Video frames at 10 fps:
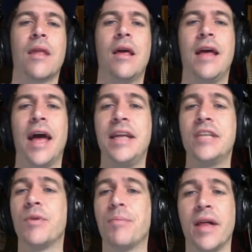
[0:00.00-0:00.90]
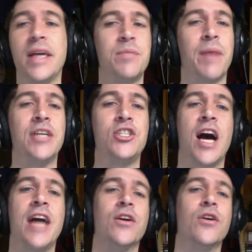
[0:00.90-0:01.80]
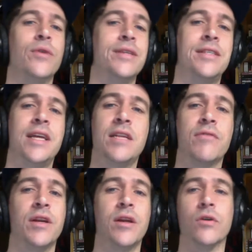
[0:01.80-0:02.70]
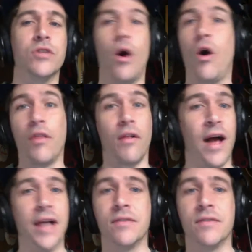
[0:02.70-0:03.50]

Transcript: And he's replaced by Shiner, who instinctively knows all the lines of the